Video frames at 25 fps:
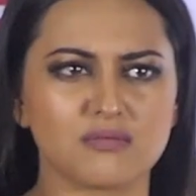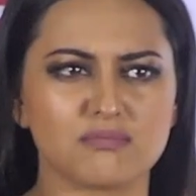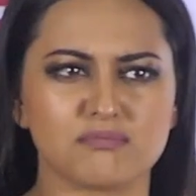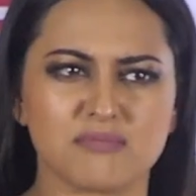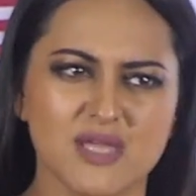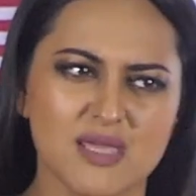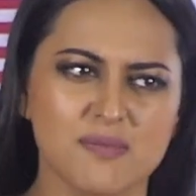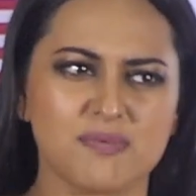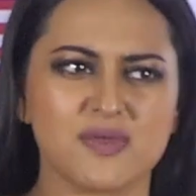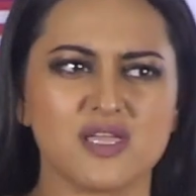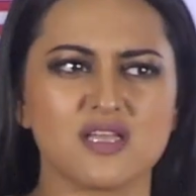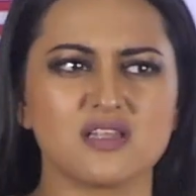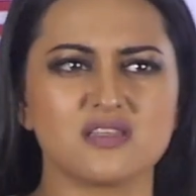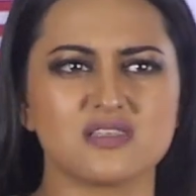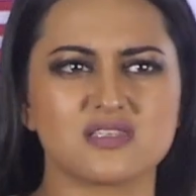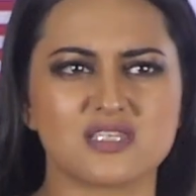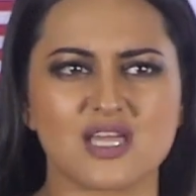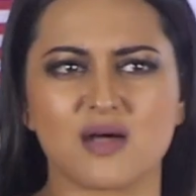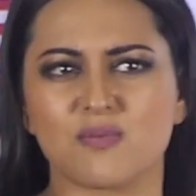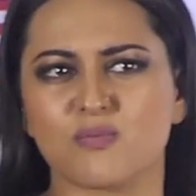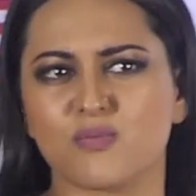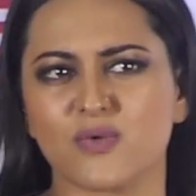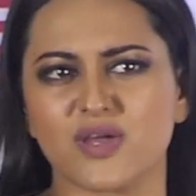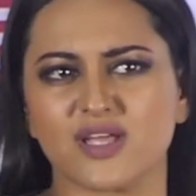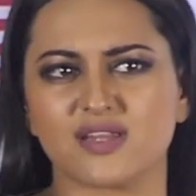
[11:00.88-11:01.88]
Maybe in
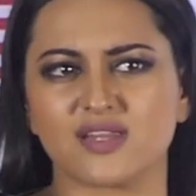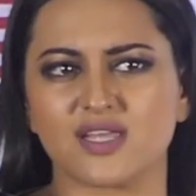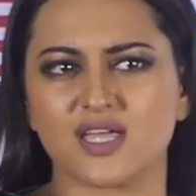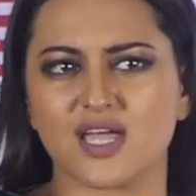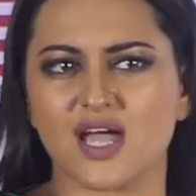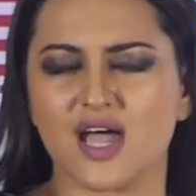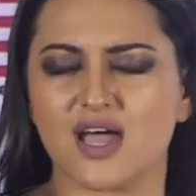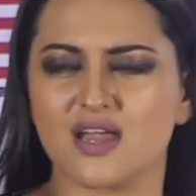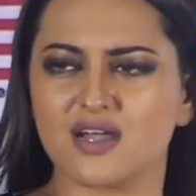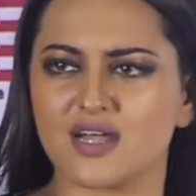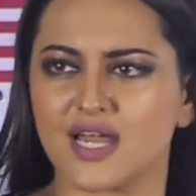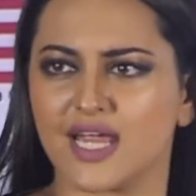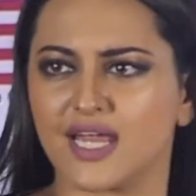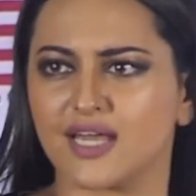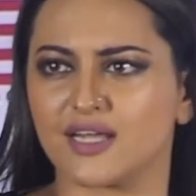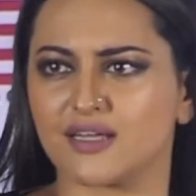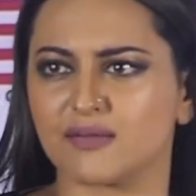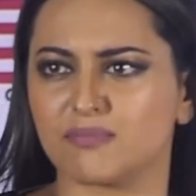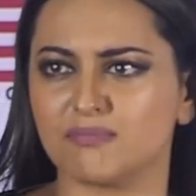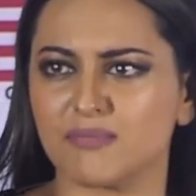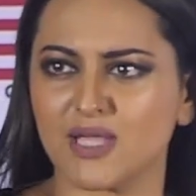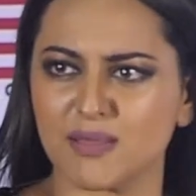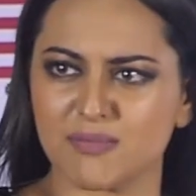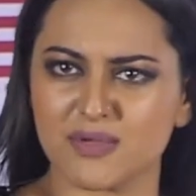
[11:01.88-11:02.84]
some way they are right.